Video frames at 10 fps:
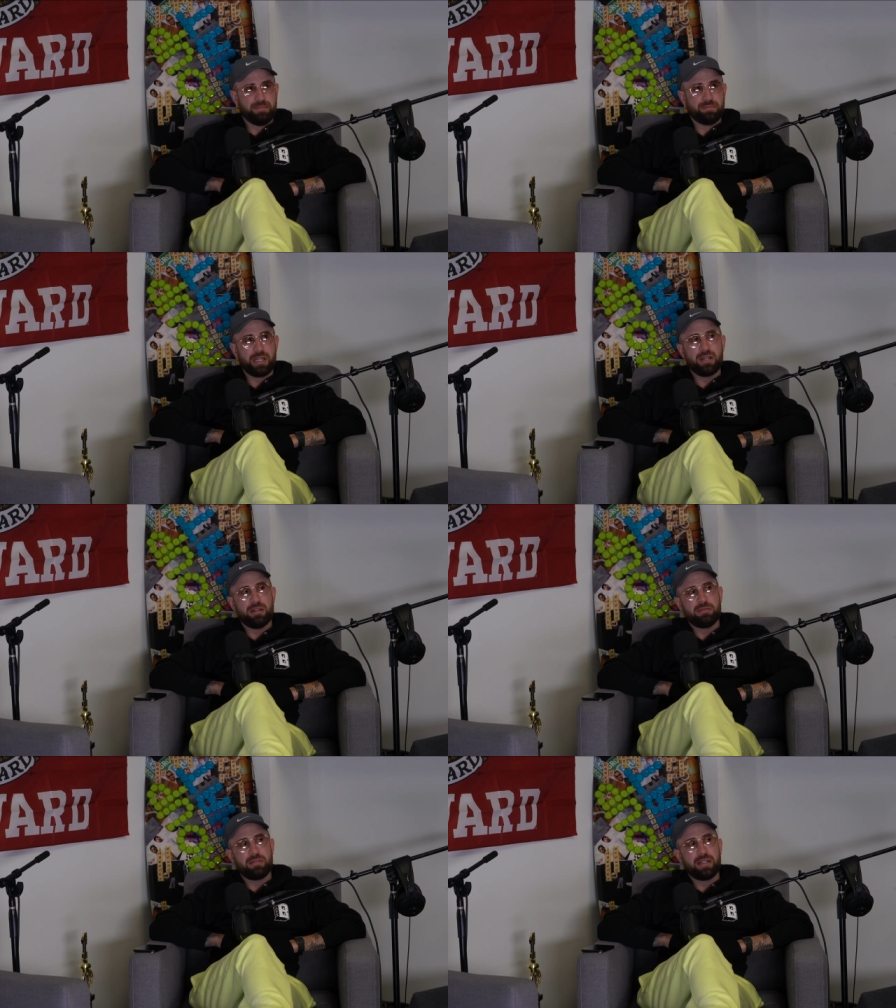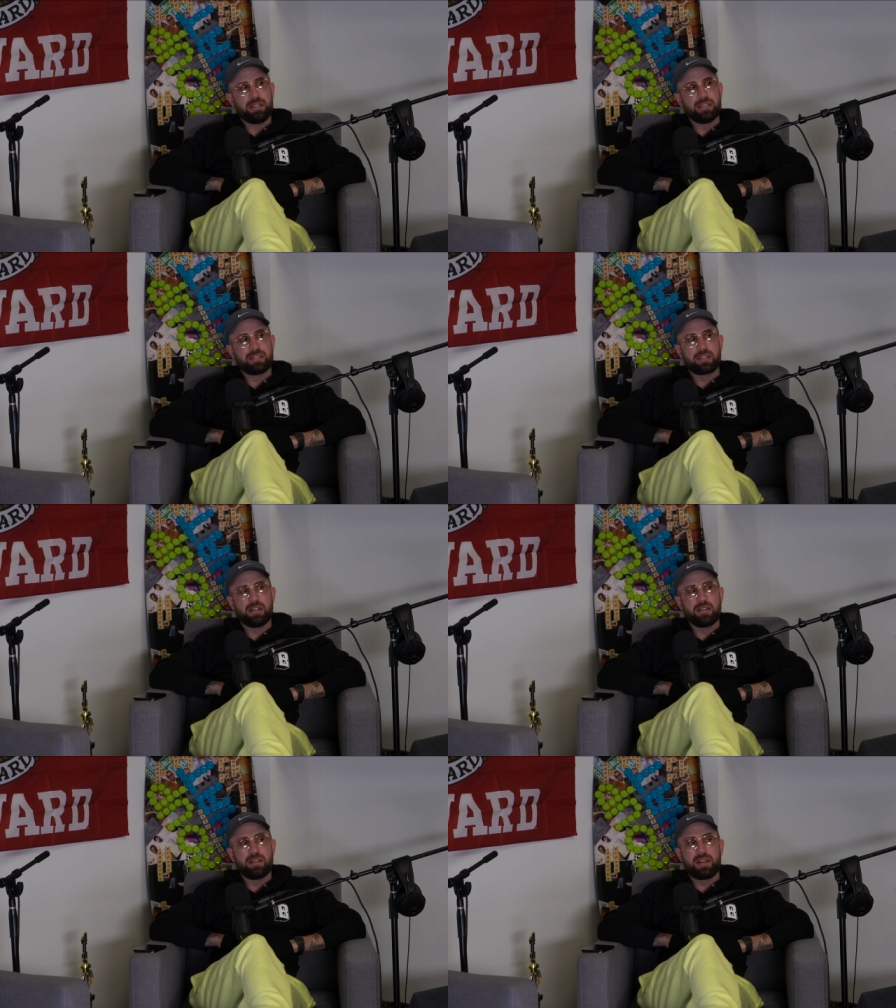but you know, uh, this is a
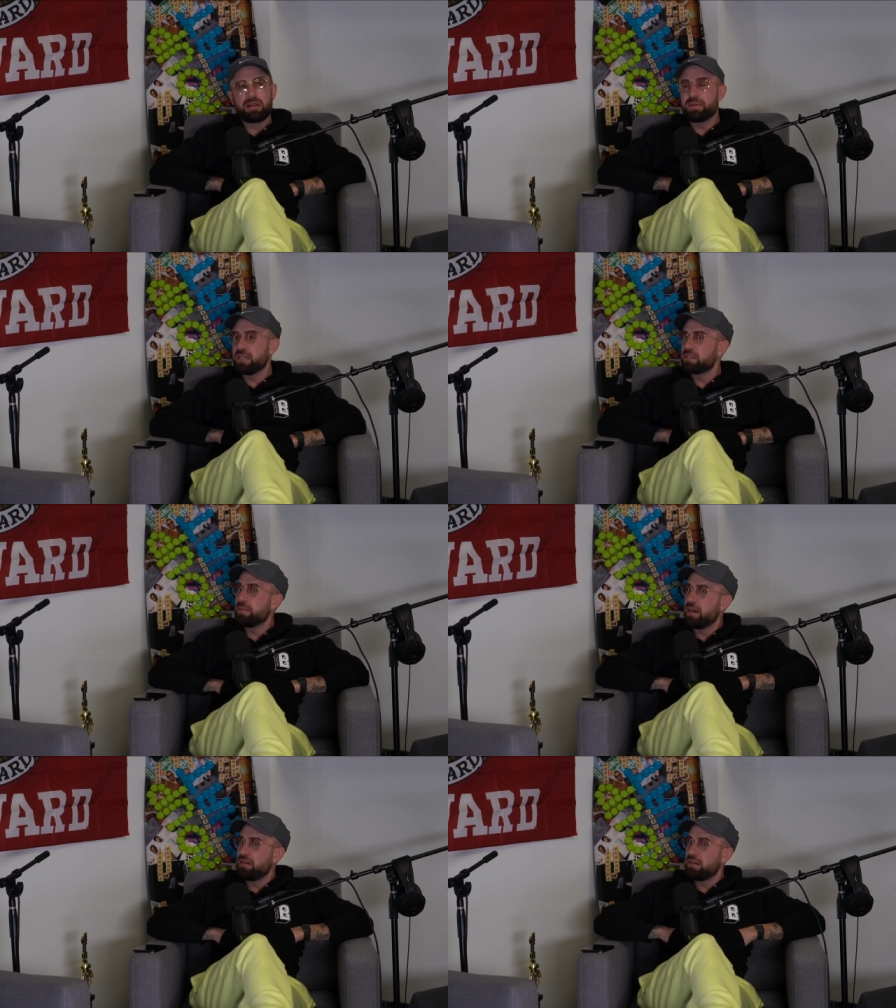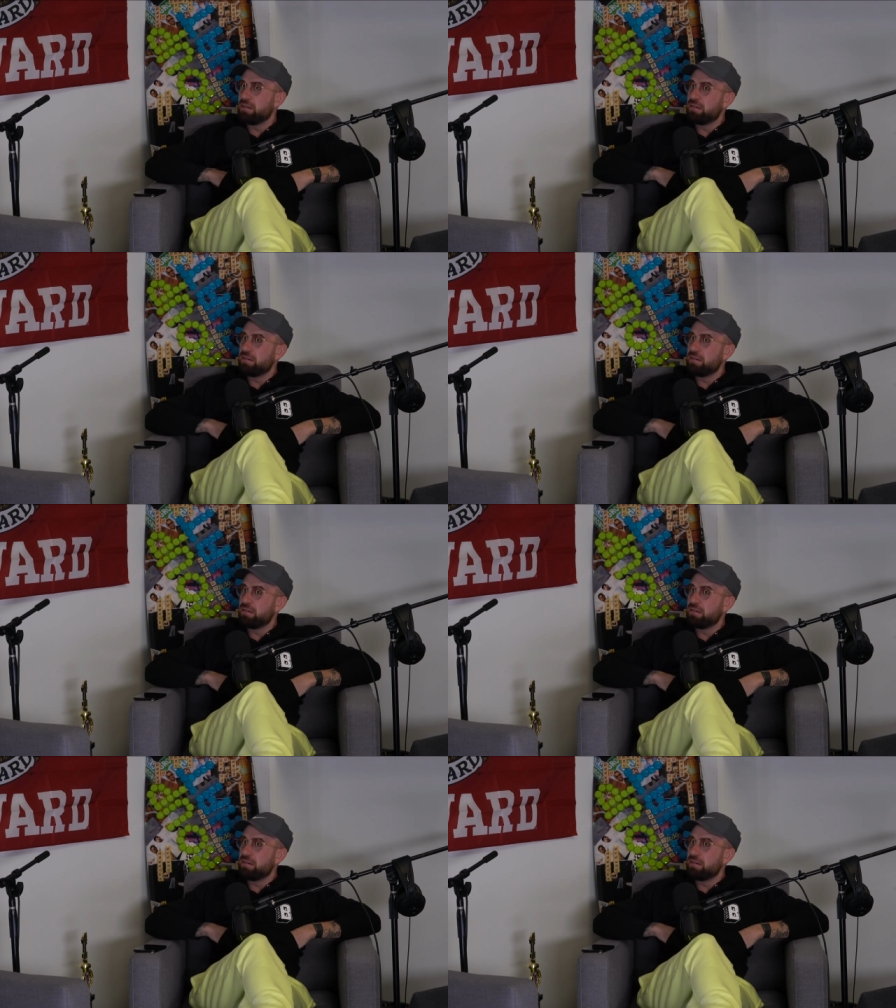good think piece about.